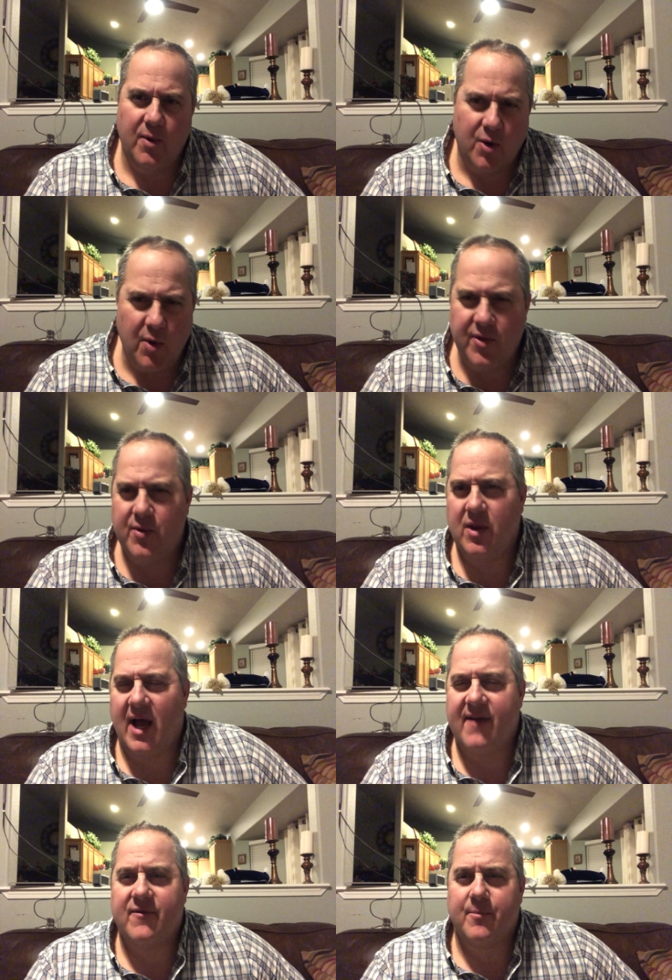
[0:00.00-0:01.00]
we're going through
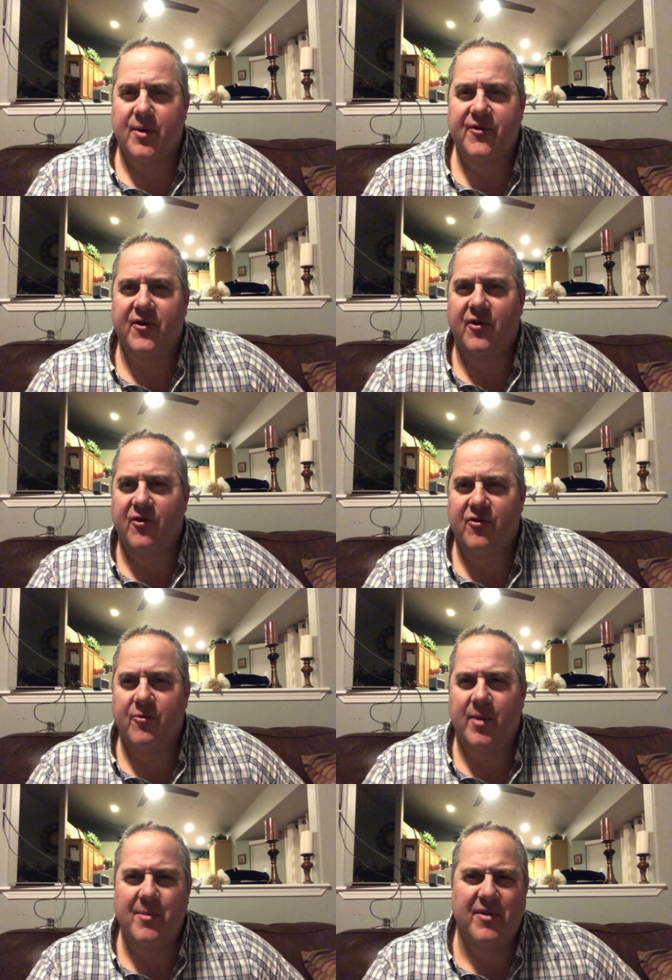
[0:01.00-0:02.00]
life and
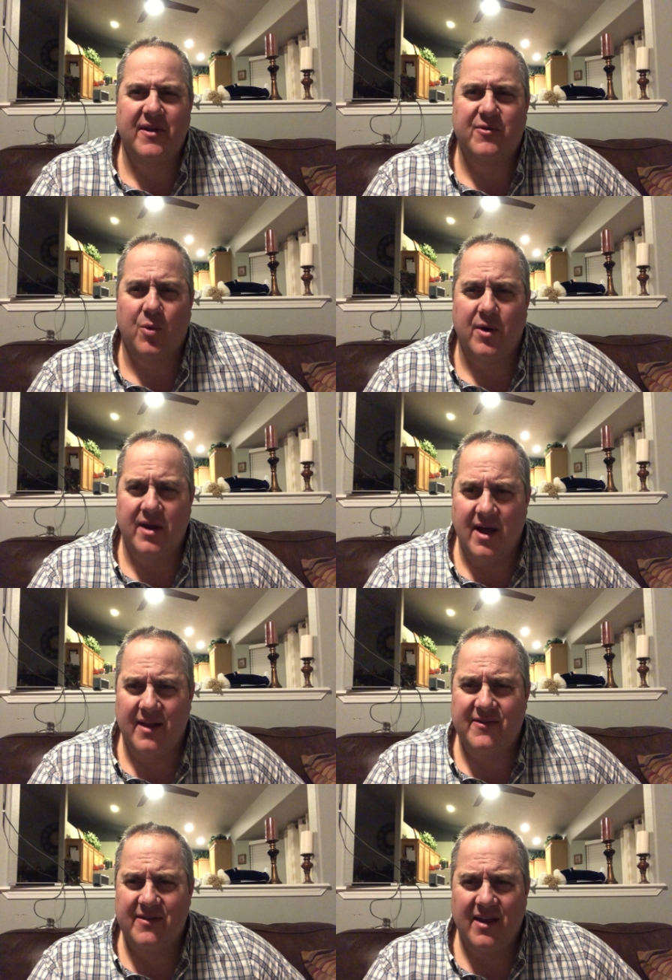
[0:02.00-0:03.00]
persecution. People think we're
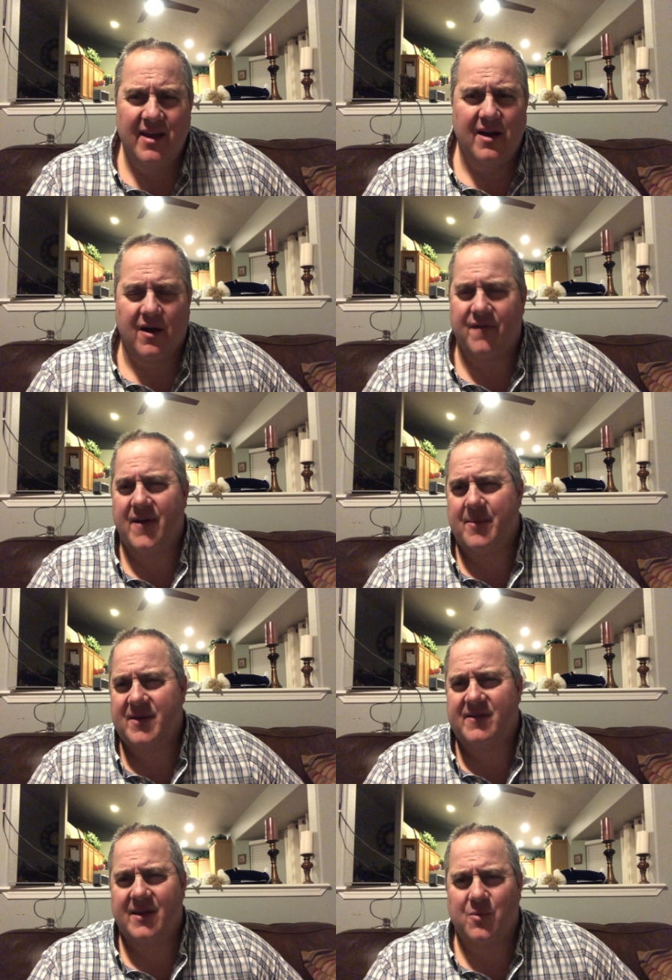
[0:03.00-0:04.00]
nuts. Our
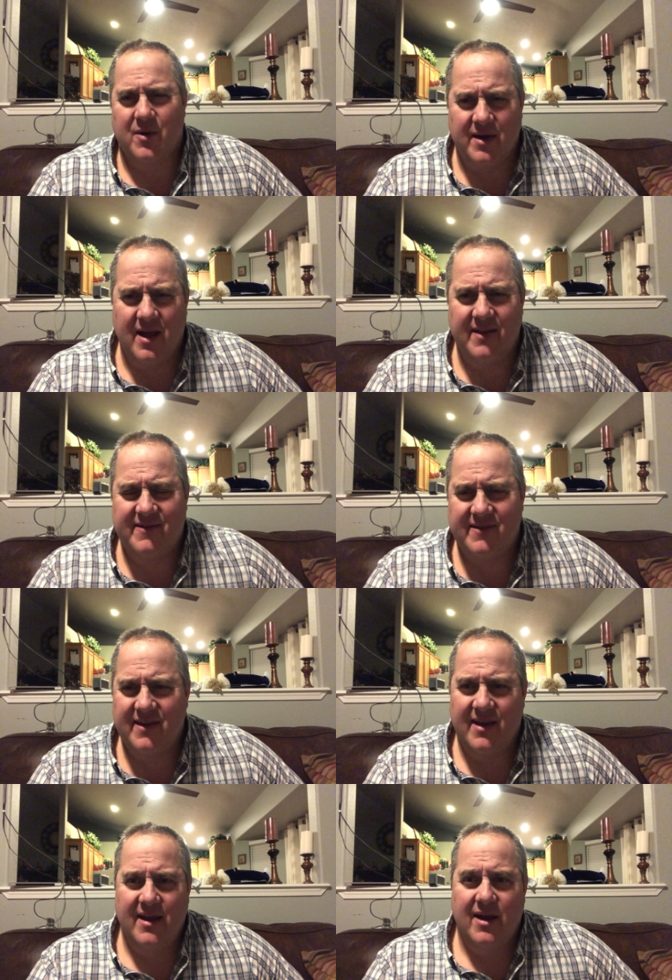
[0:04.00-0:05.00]
families think we're
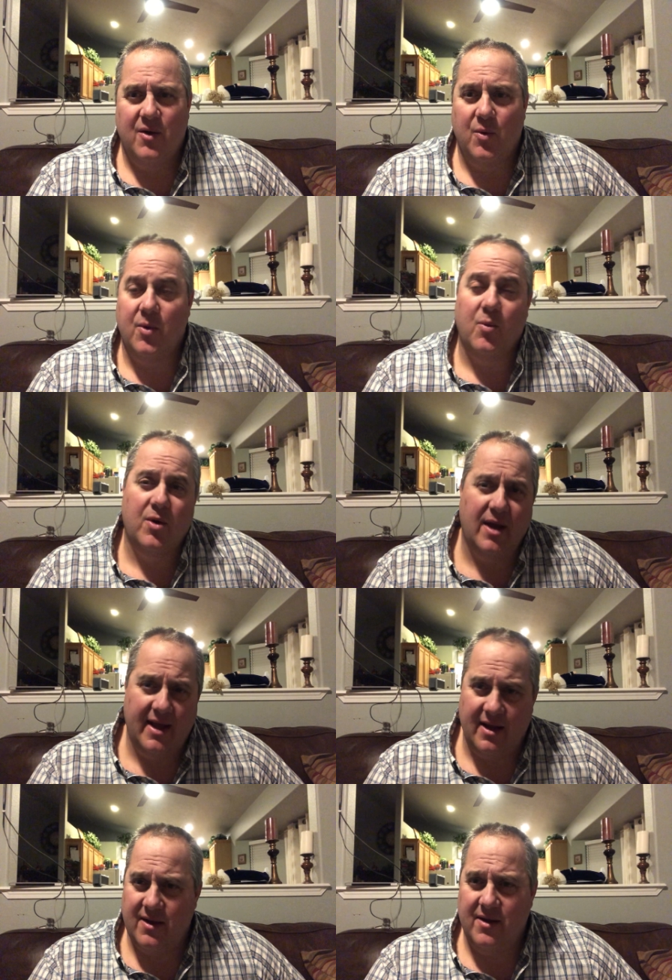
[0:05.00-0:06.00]
nuts. We're, we're
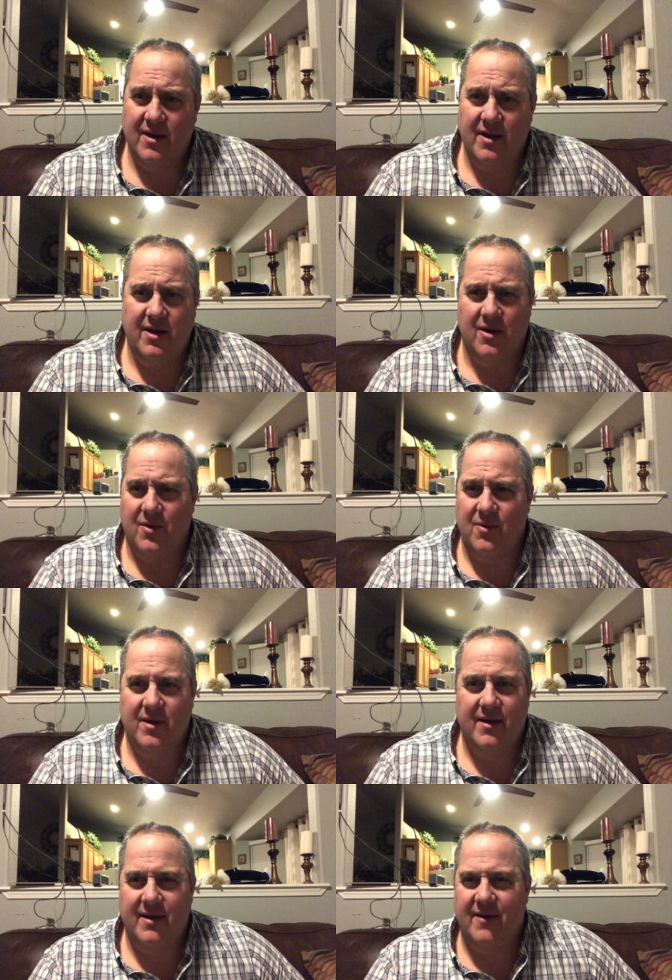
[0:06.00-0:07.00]
like, you know,
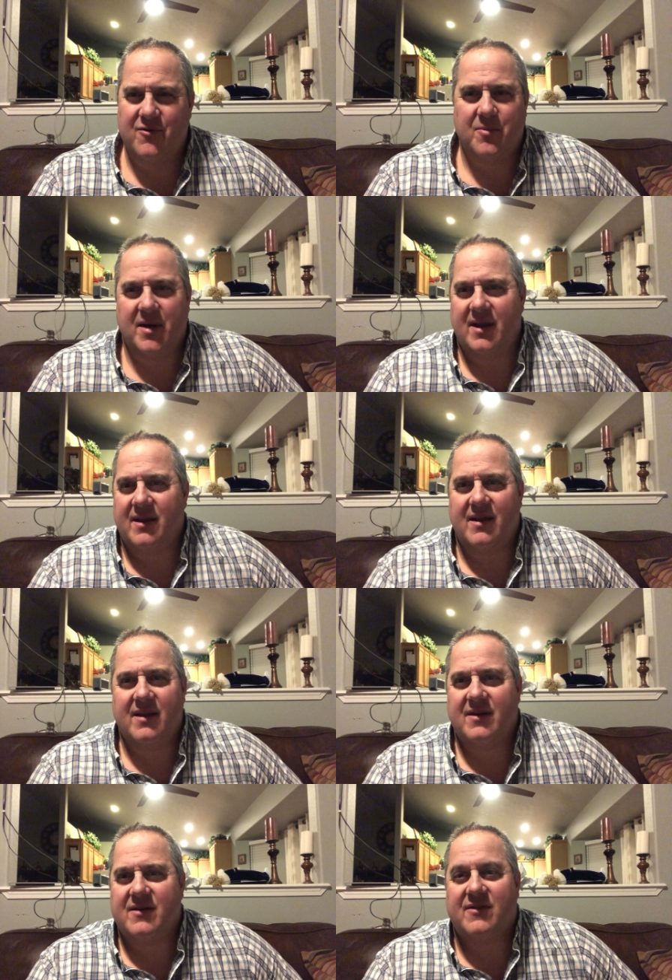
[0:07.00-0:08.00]
everybody
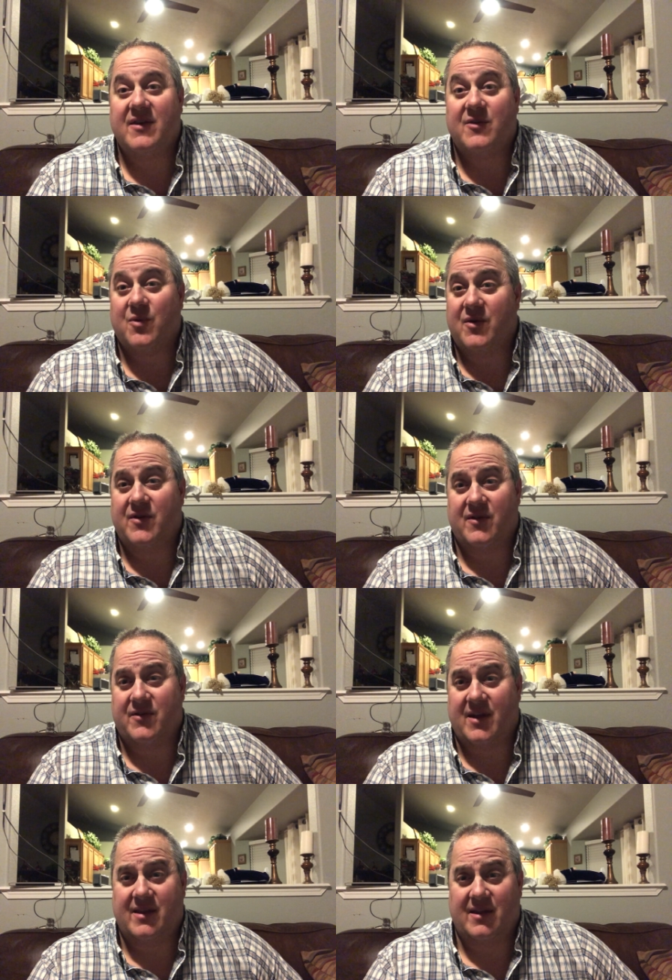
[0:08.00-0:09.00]
just thinks we're
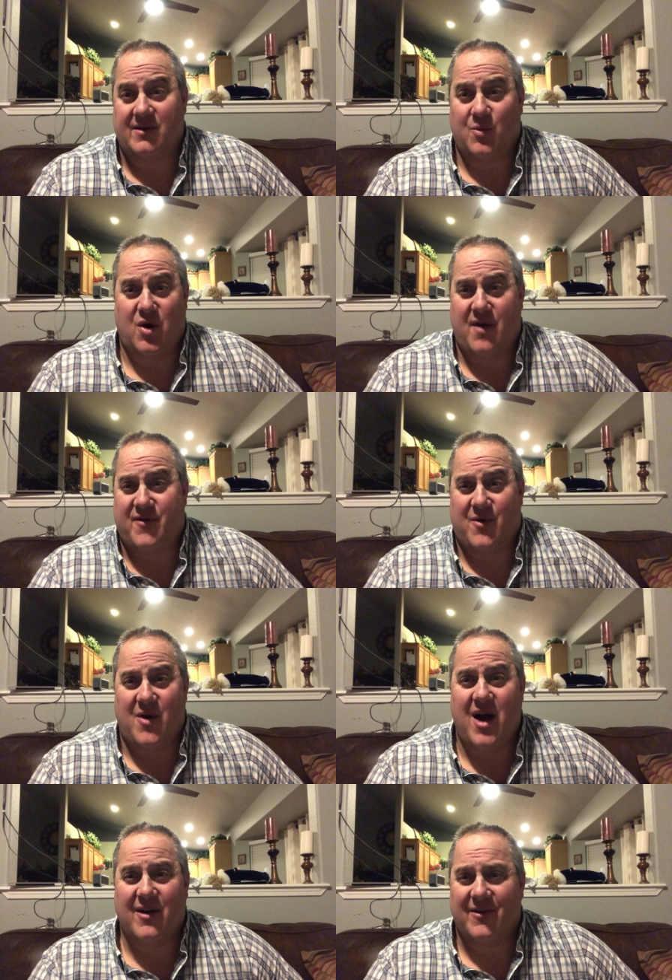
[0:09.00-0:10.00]
just like these we're off our
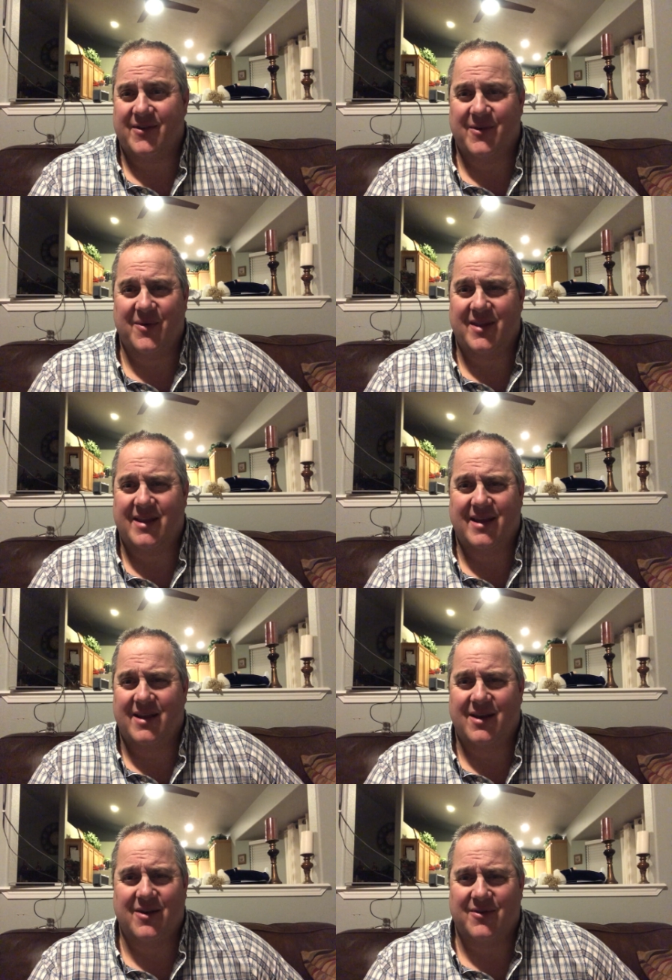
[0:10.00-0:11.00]
rockers and we
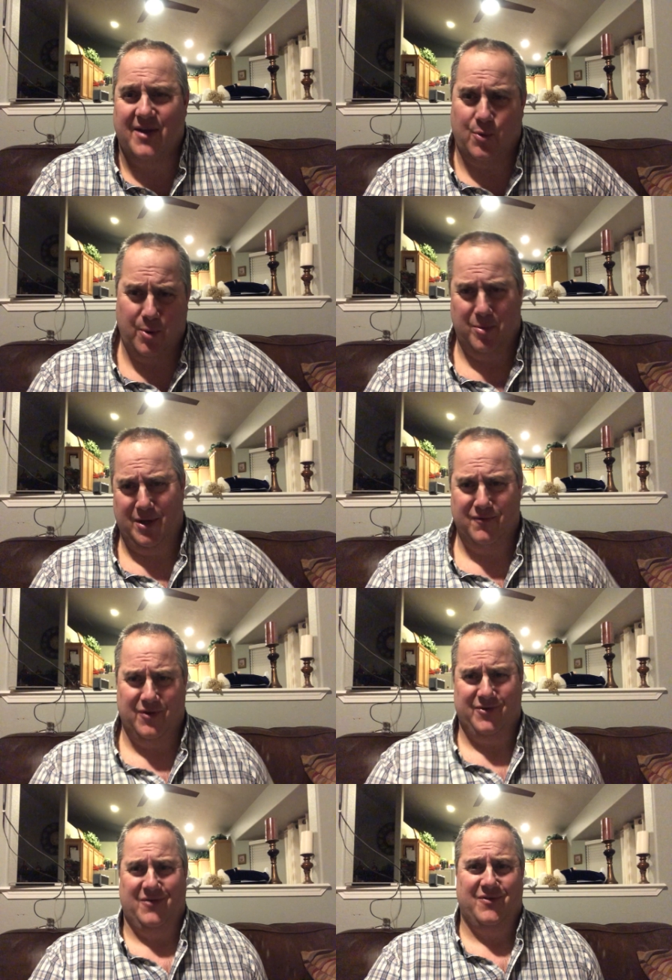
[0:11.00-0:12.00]
think you know it's like we believe
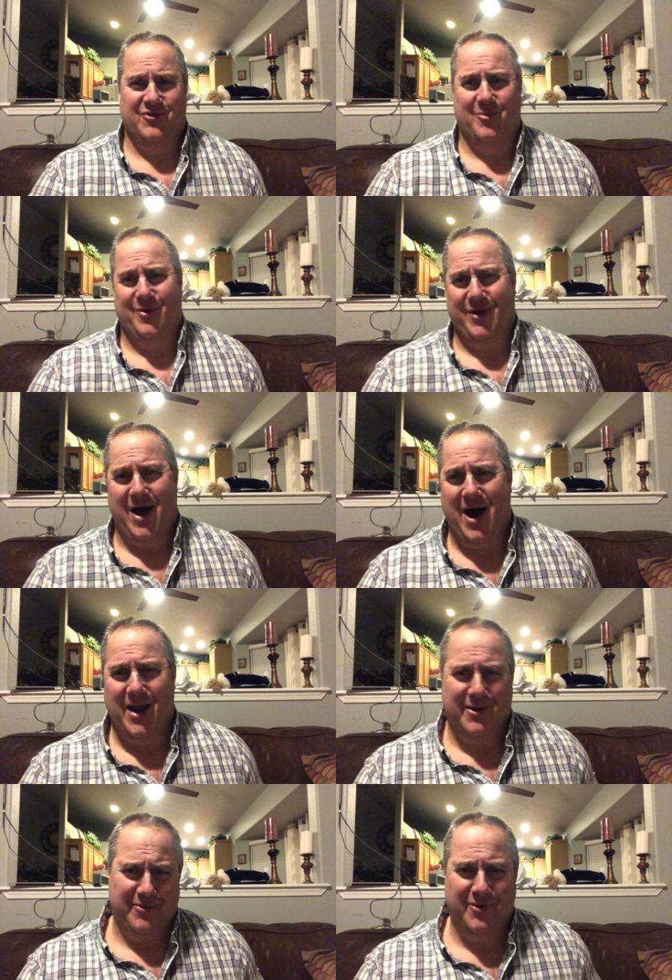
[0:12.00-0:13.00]
in this invisible
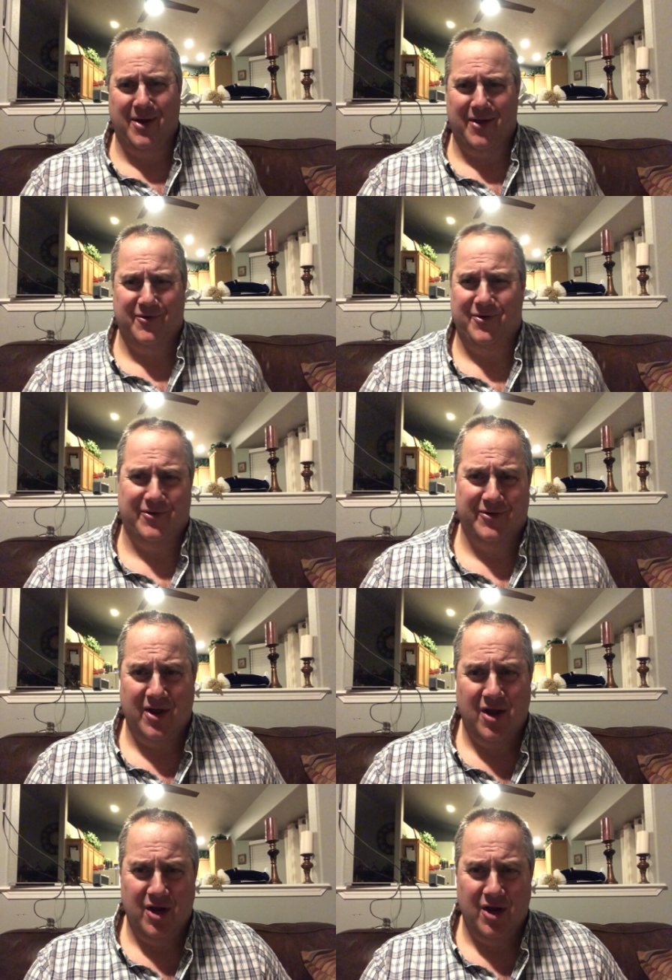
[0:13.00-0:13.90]
god and you guys are just